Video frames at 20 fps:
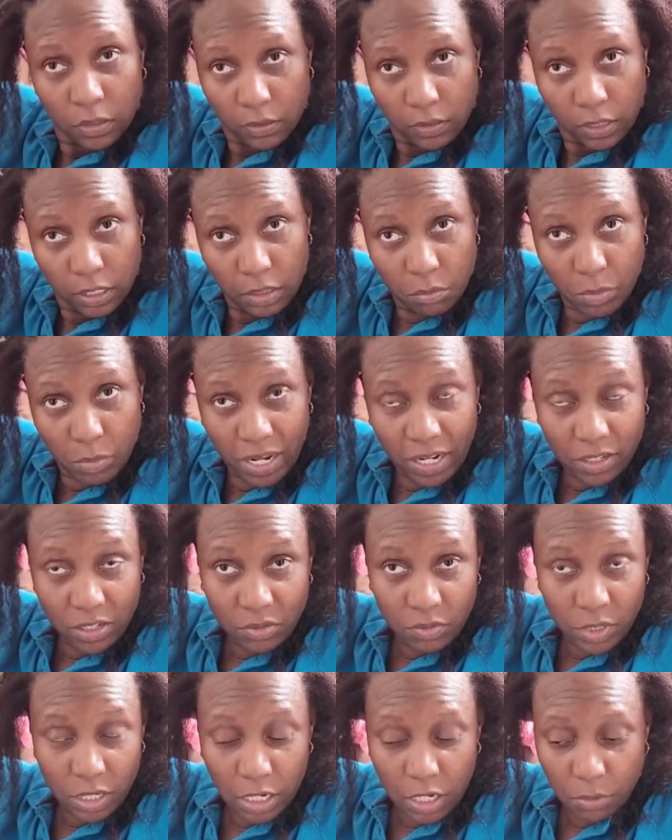in my
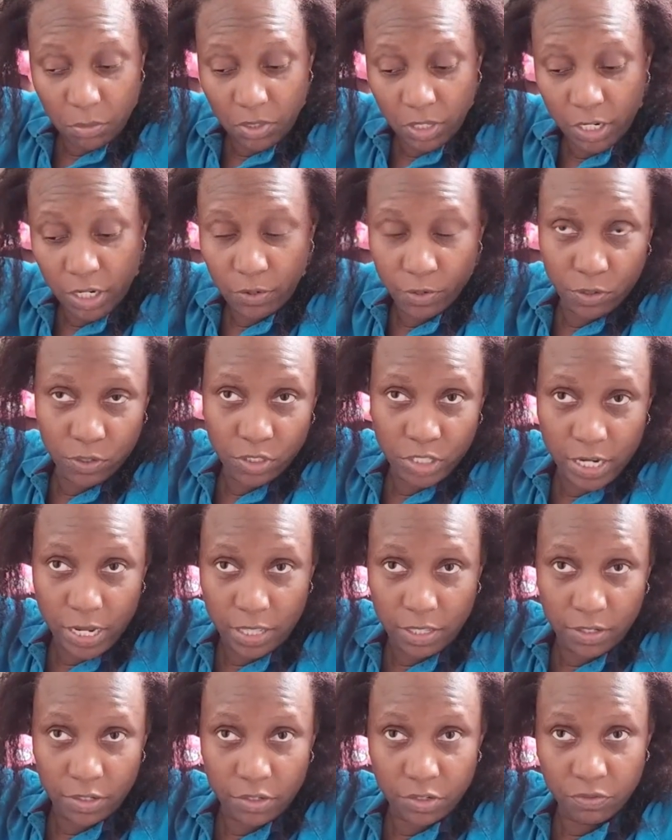hair growth
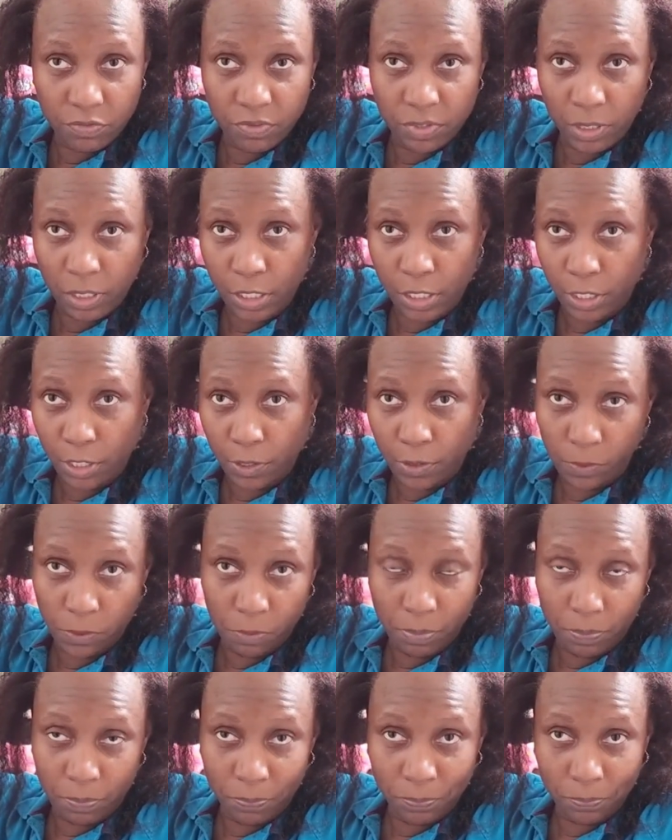challenge
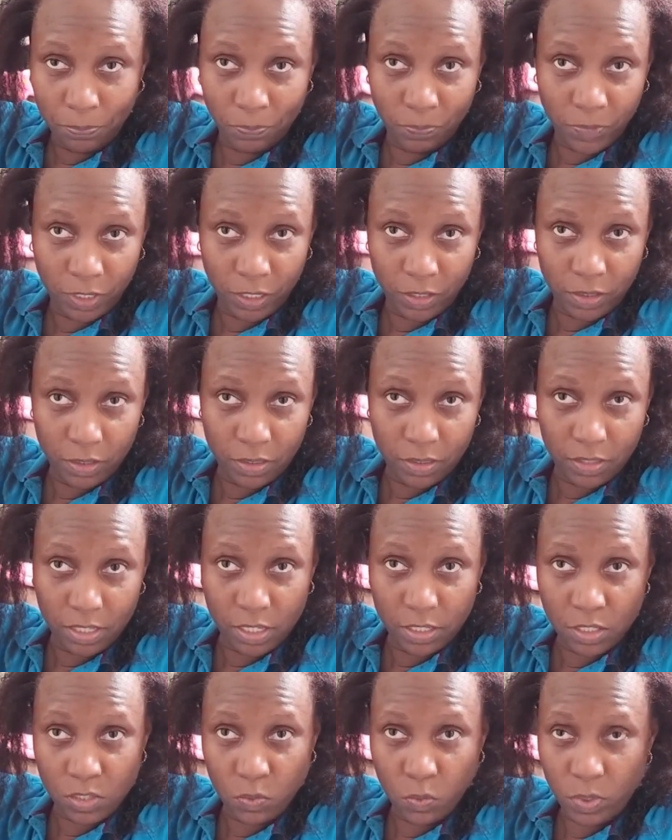video,
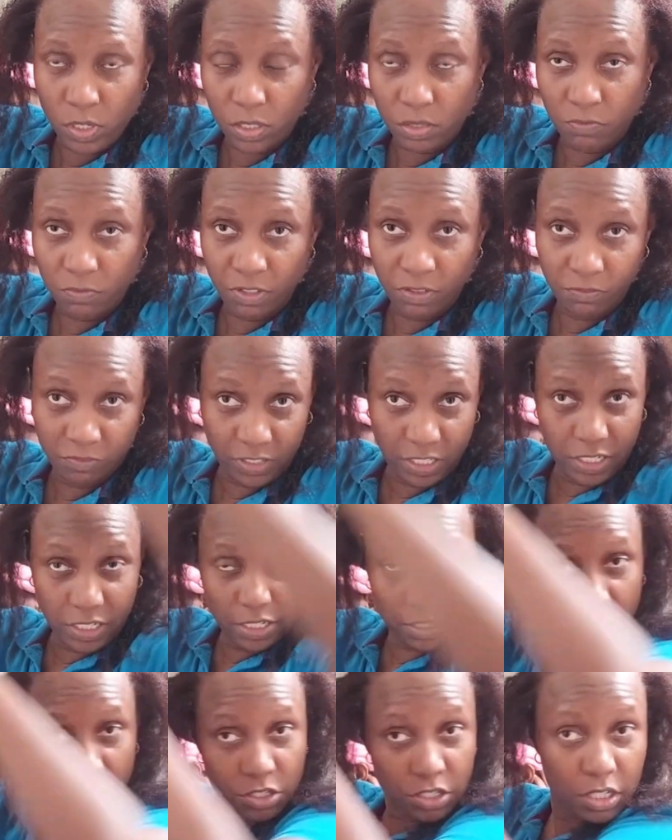this was 15
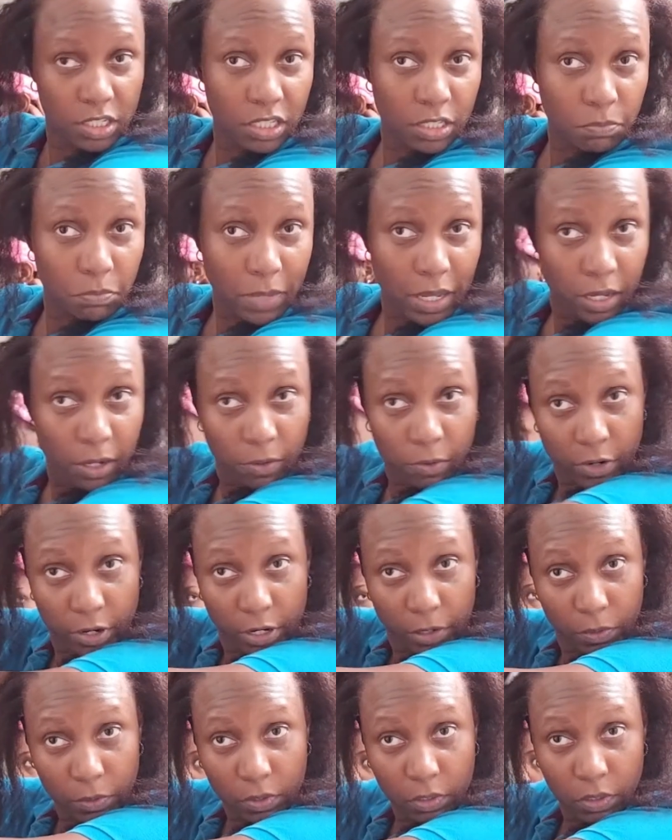inches my
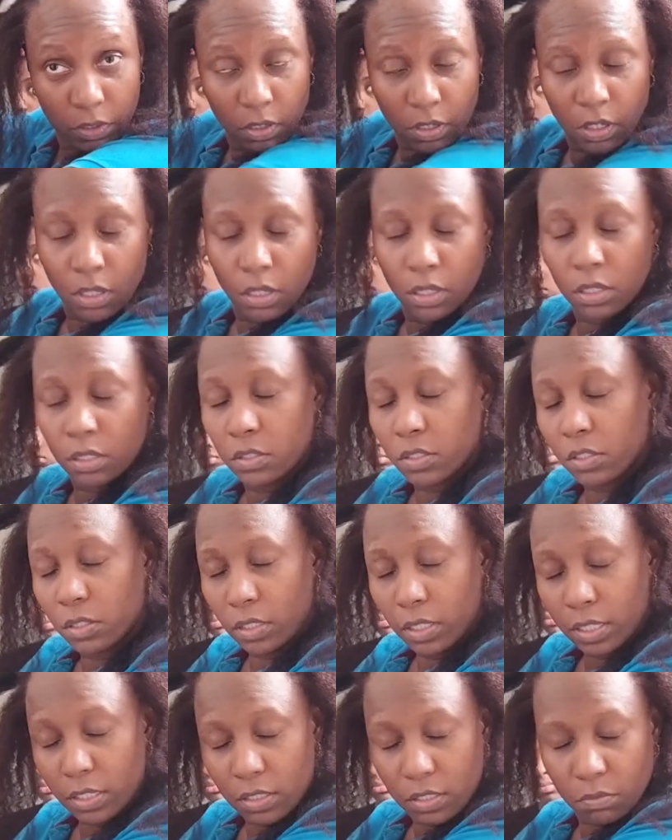crown. So
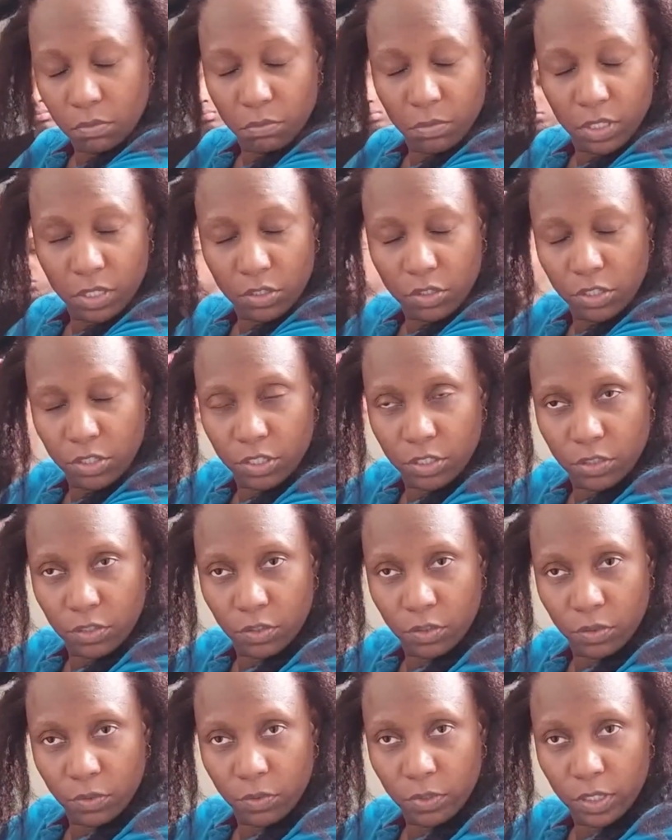let's measure the
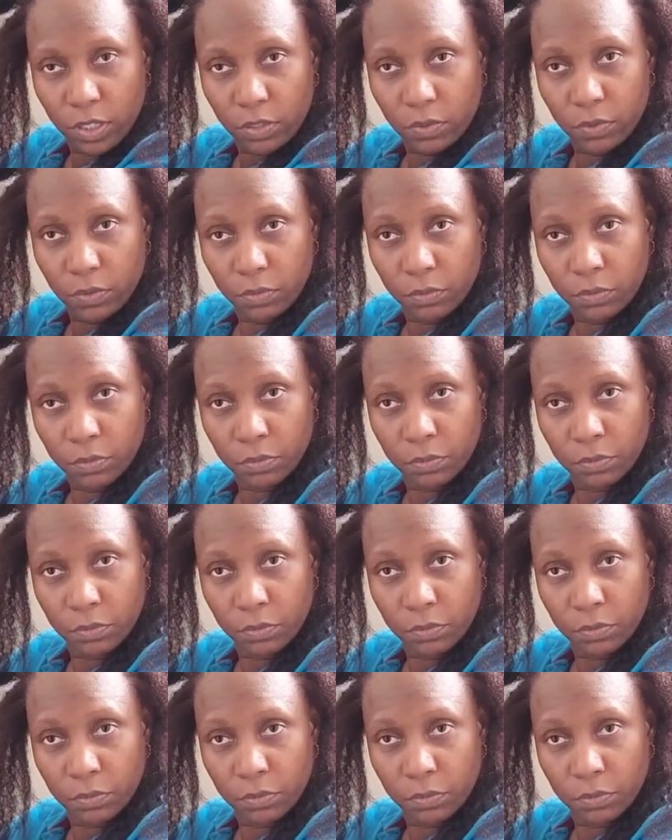crown.